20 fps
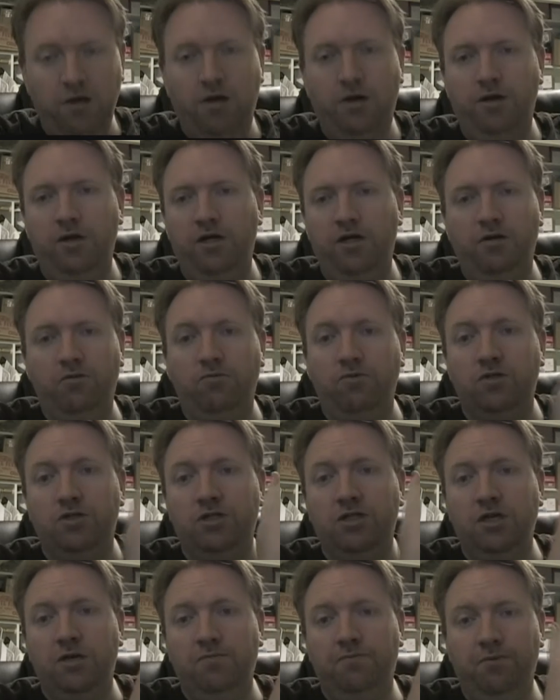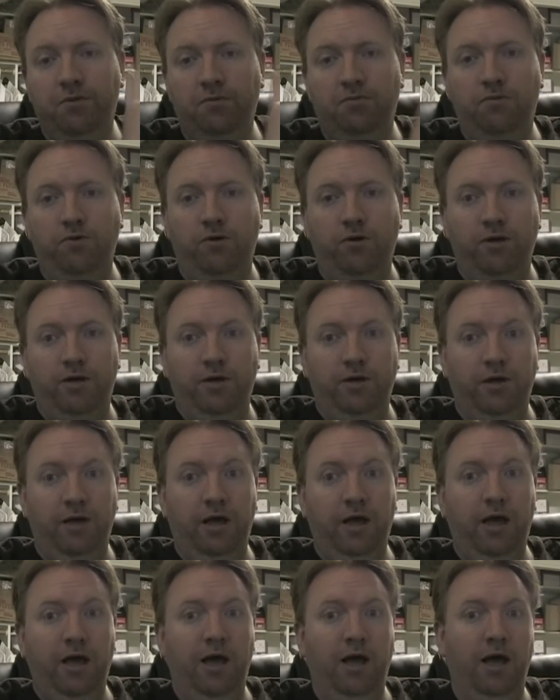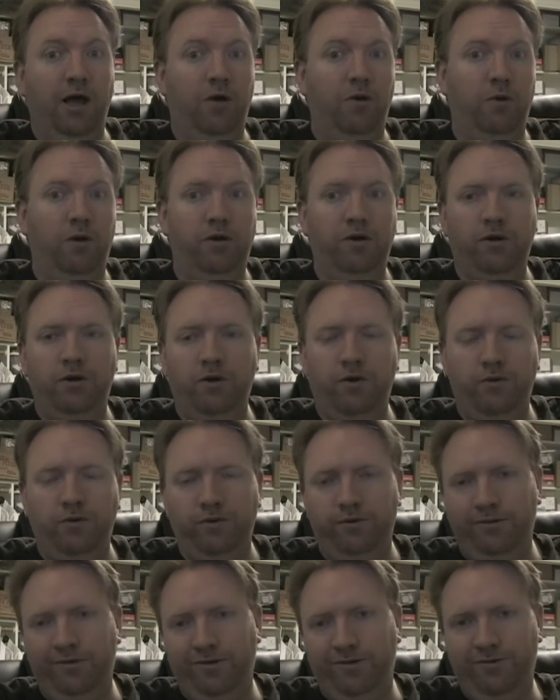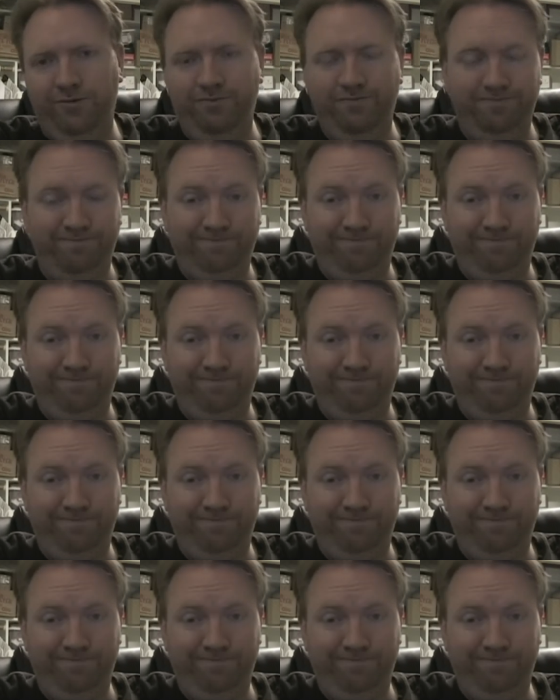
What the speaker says: It was simple and point. What note, you know?